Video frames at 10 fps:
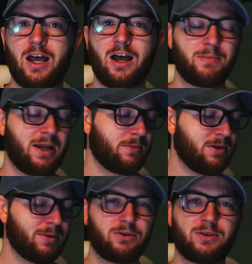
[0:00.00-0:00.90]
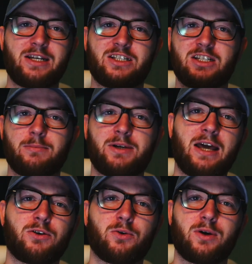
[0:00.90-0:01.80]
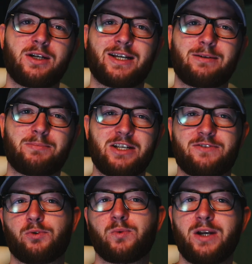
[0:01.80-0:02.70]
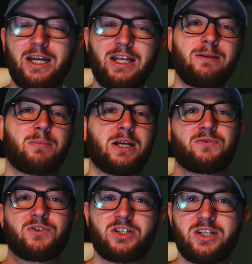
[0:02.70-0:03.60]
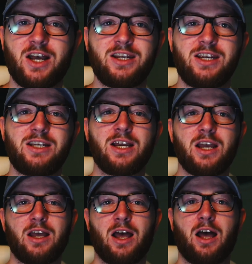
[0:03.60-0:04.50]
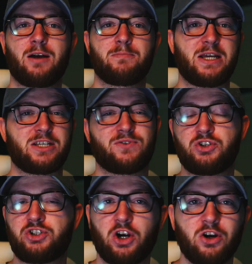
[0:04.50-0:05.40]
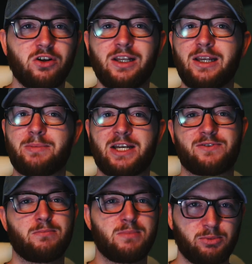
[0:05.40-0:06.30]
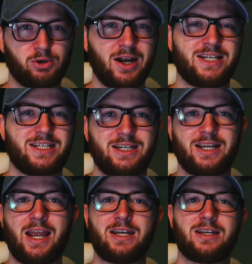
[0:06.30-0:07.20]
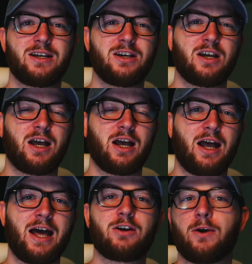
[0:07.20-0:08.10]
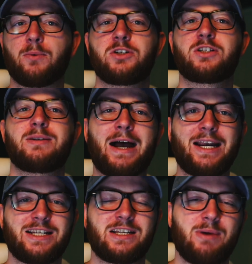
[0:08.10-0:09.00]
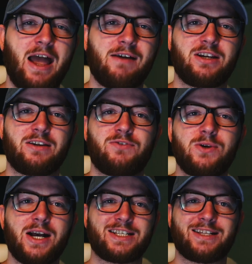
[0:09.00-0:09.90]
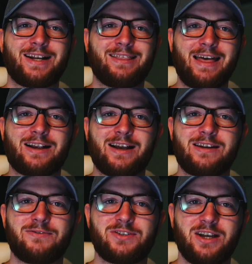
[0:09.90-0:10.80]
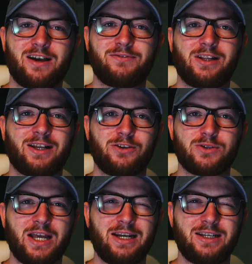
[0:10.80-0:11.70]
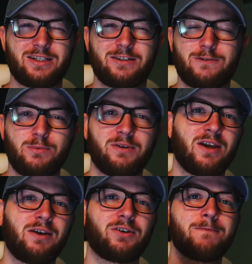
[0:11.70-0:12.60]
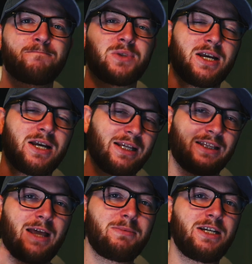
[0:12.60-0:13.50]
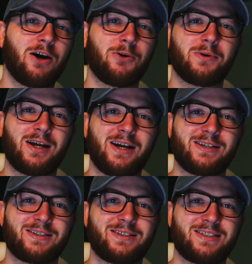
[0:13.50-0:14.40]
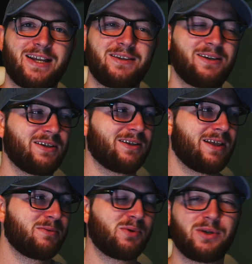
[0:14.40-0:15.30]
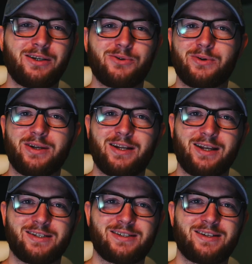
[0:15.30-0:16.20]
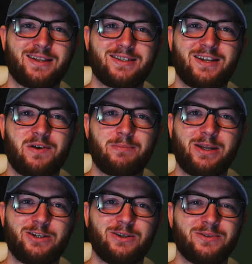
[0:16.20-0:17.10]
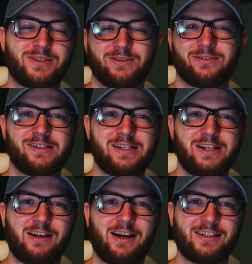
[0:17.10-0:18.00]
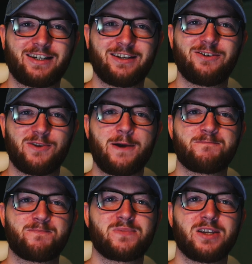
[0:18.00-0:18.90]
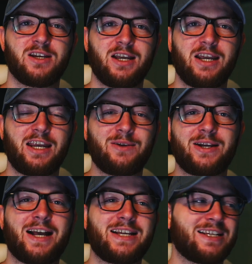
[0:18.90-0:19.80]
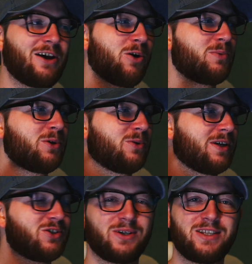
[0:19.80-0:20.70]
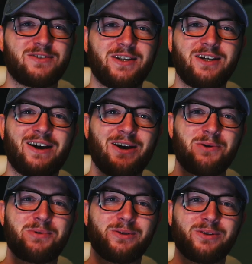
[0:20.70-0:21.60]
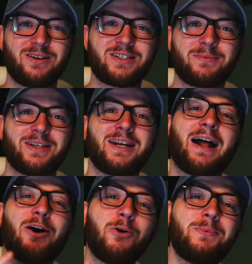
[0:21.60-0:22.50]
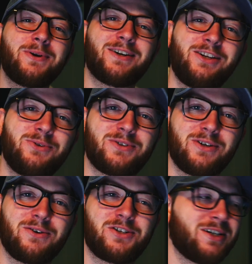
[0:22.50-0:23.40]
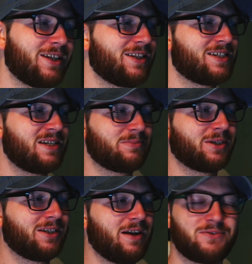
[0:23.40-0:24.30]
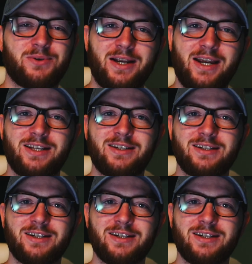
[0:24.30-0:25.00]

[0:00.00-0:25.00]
Um, and I'm thinking about doing that in subcategories like best for reading, best for studying, um, best for journaling, best for memorizing, and uh, I don't know, just some ideas I'm having. If you guys like that kind of stuff, you like those ideas, do me a favor and let me know, because uh, I think it, I think it'd be really cool, and it's kind of stuff I'm into, so I'd like to do that. Anyway, guys, I hope you enjoyed this video. I hope you learned something, and I hope you're going to use Notion and this template that I've created.